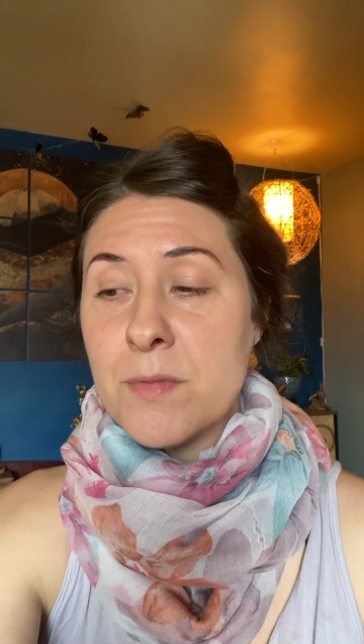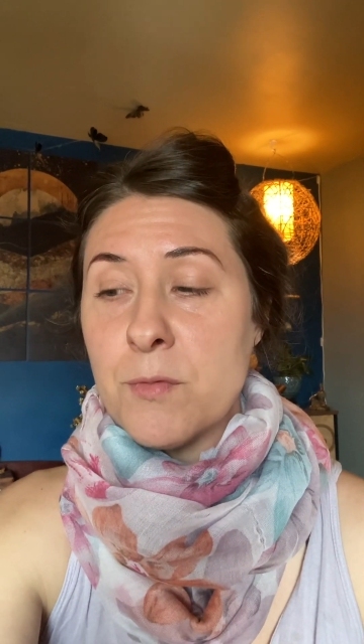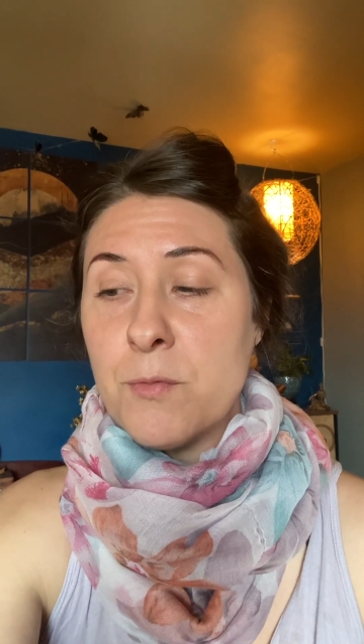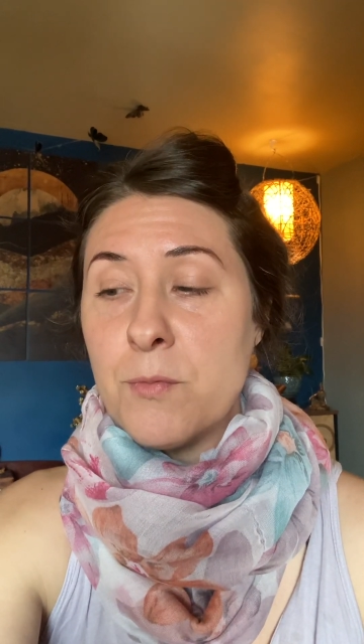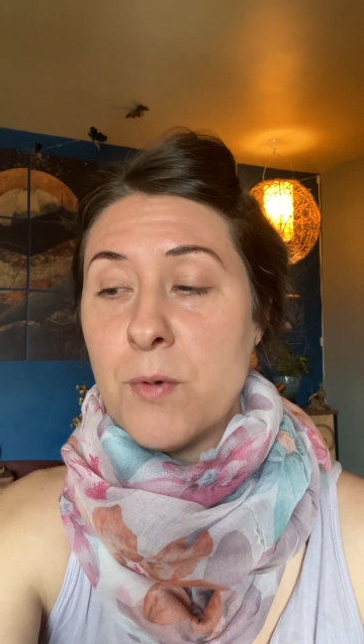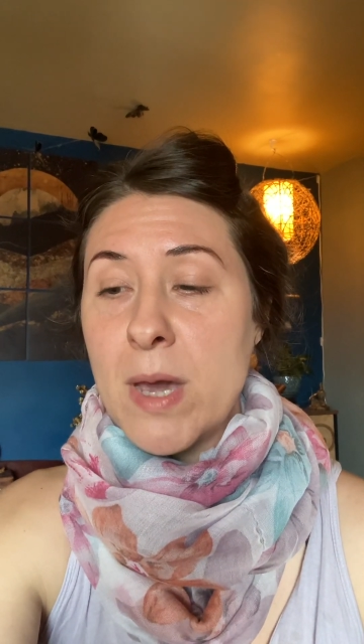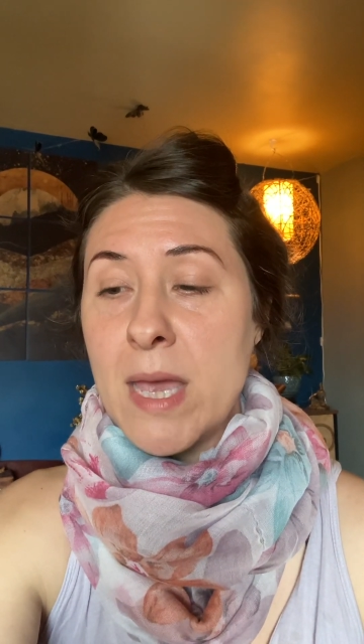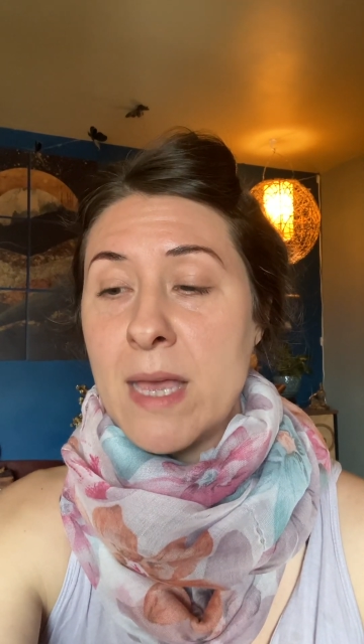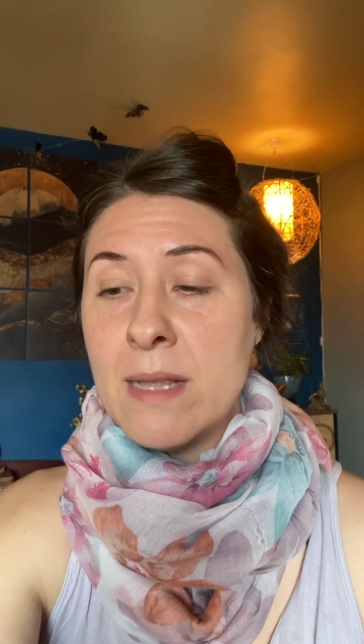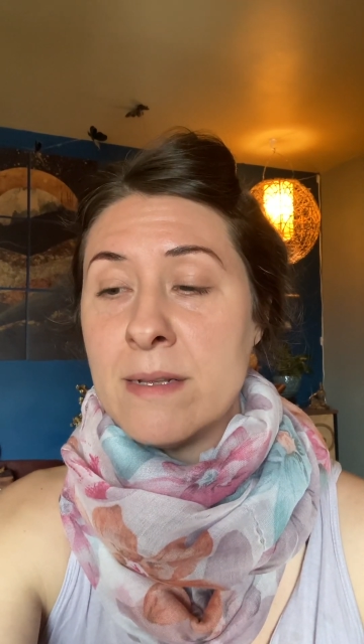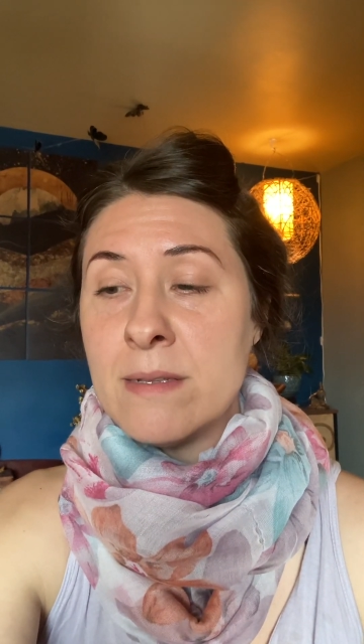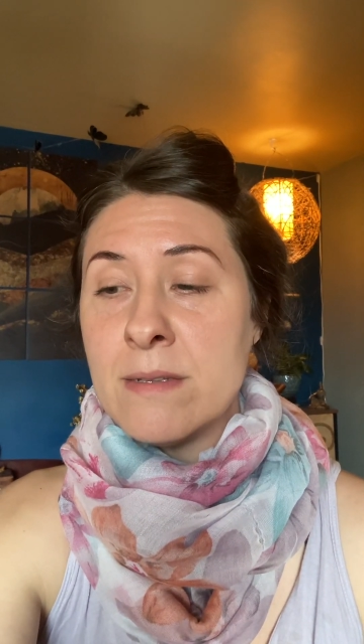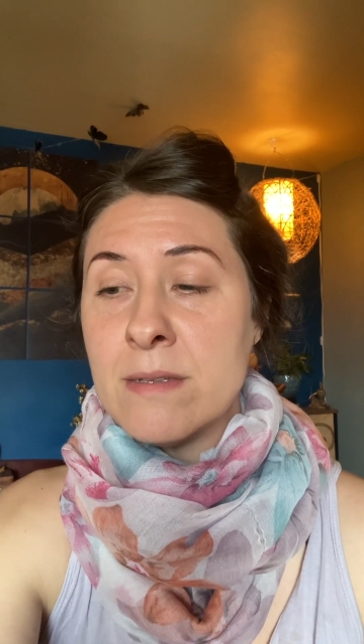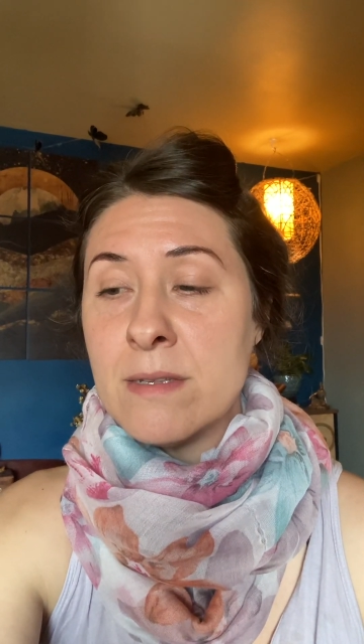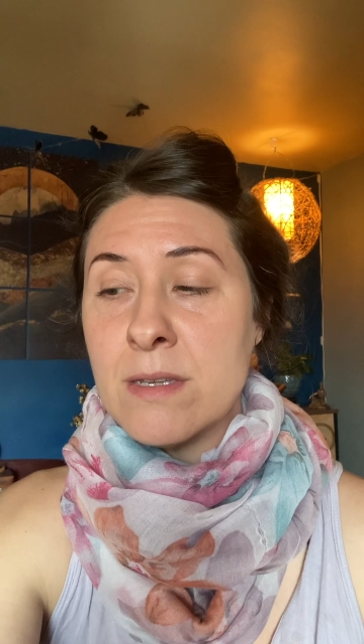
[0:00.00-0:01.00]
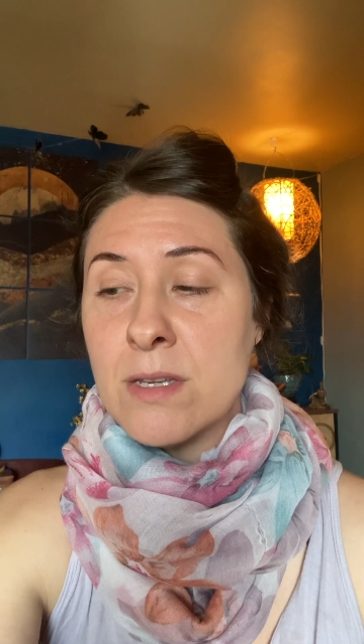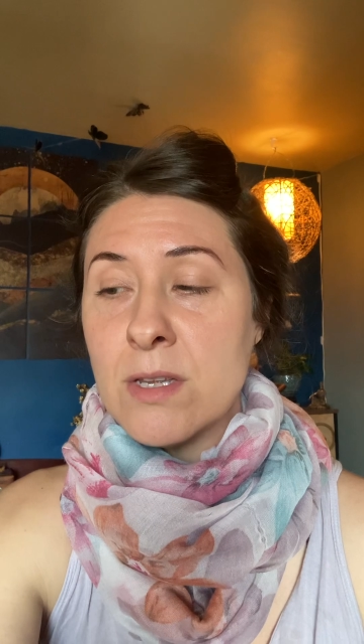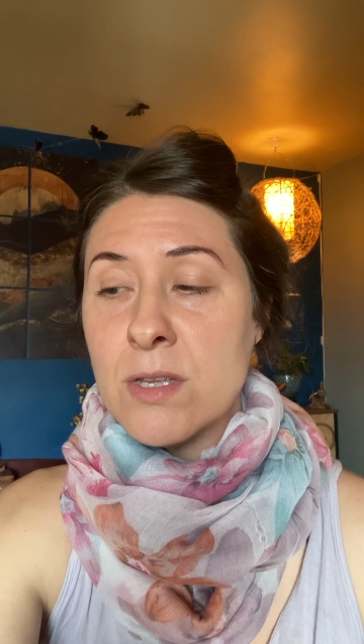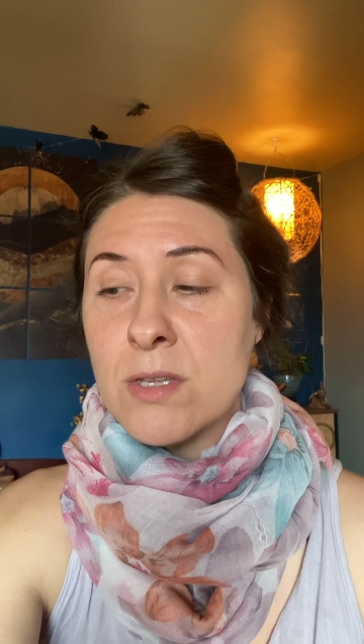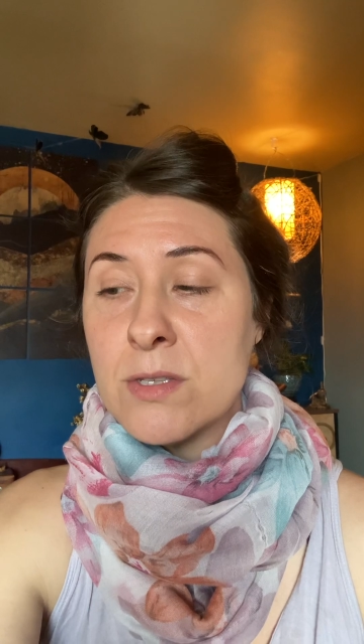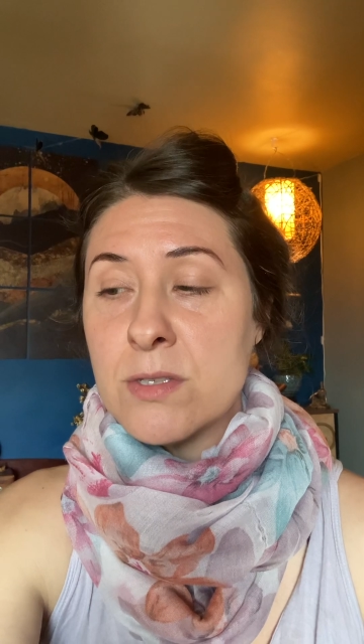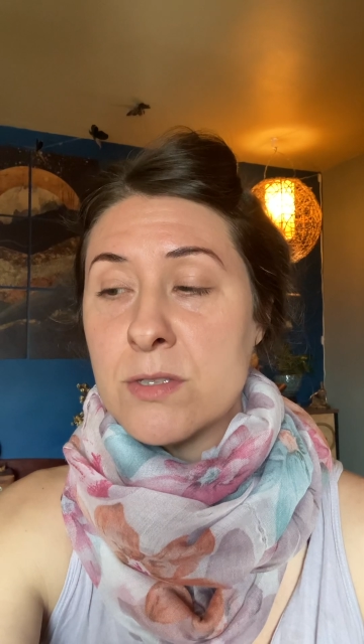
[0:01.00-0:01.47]
when
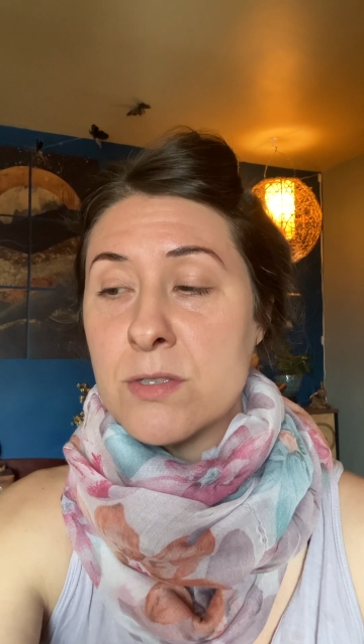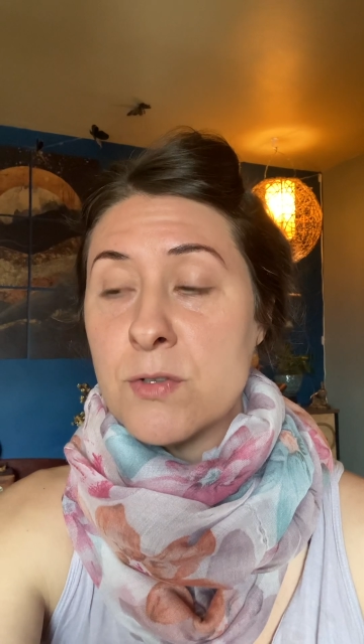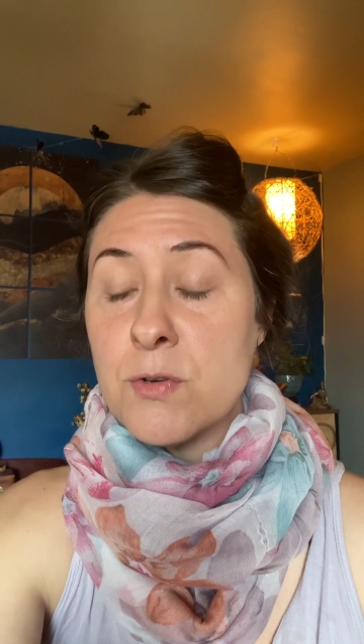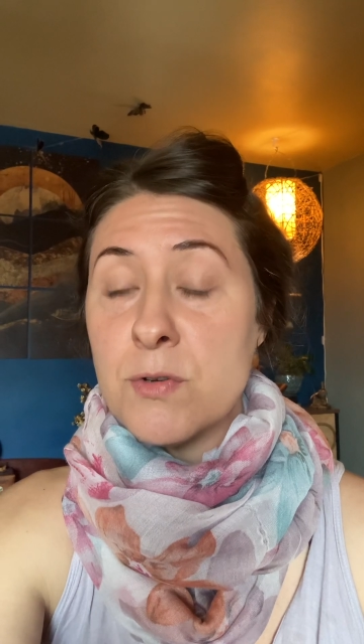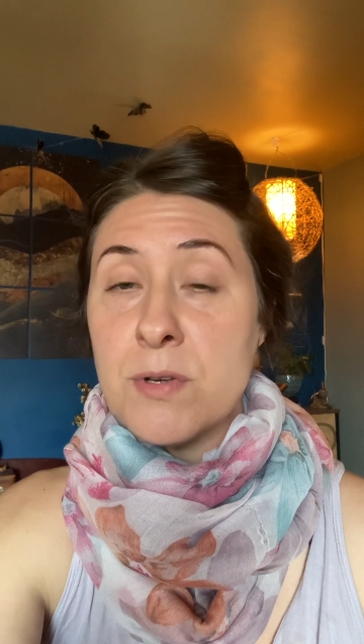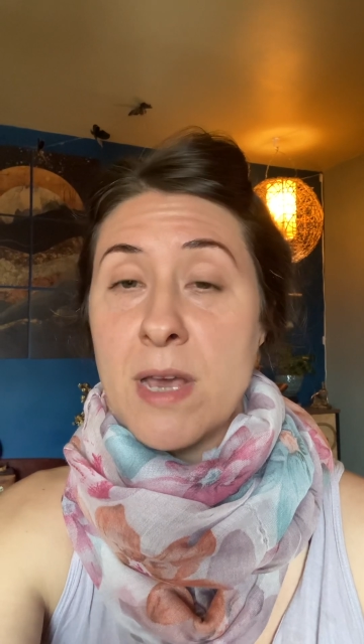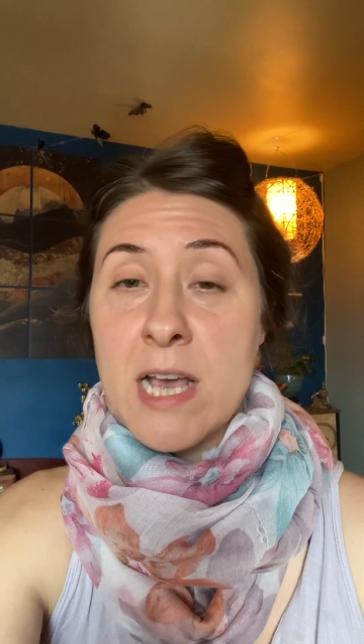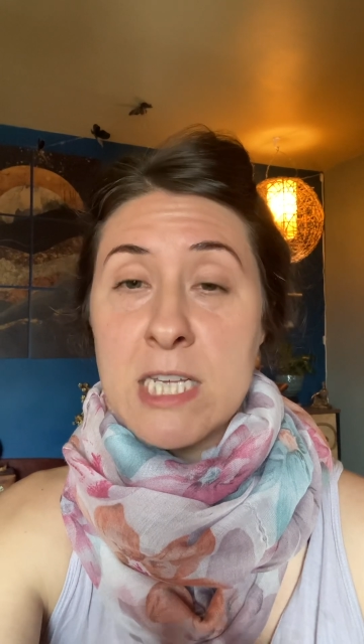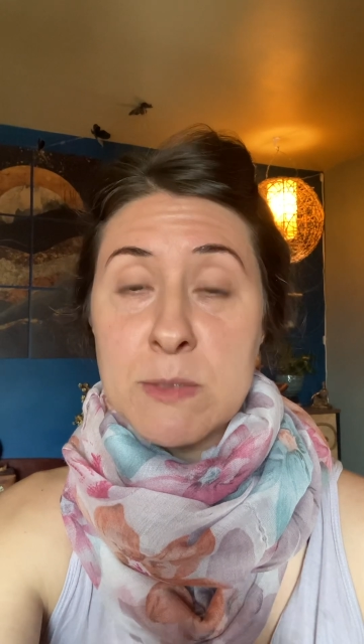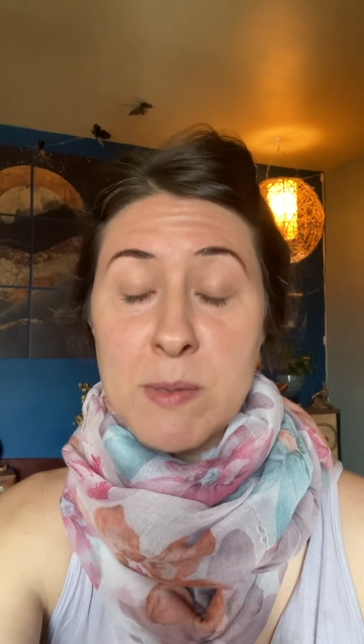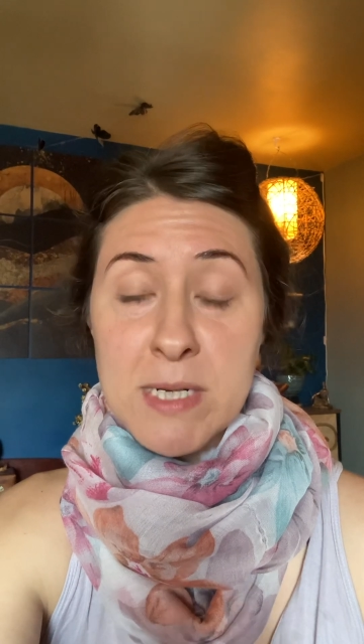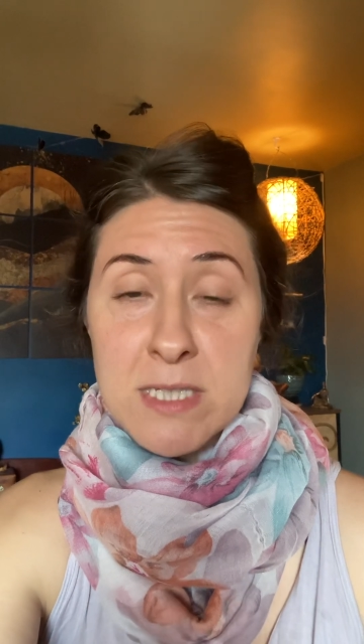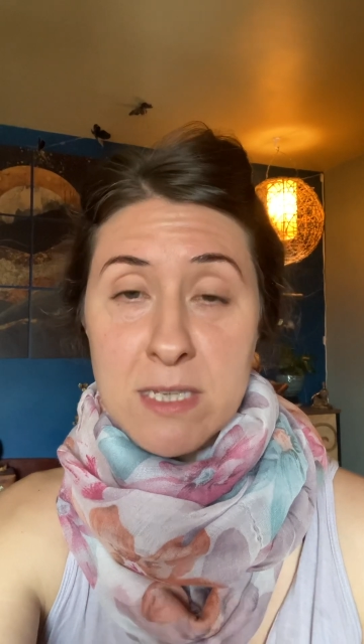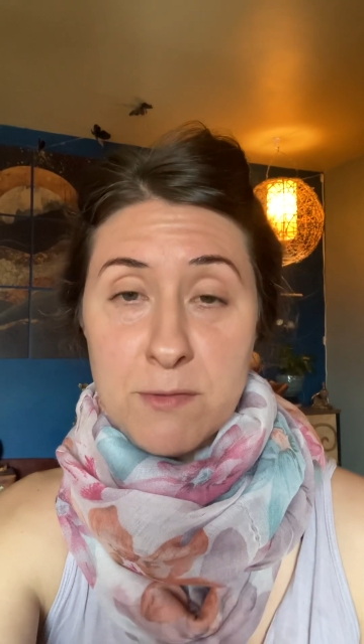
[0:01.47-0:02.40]
certain aspects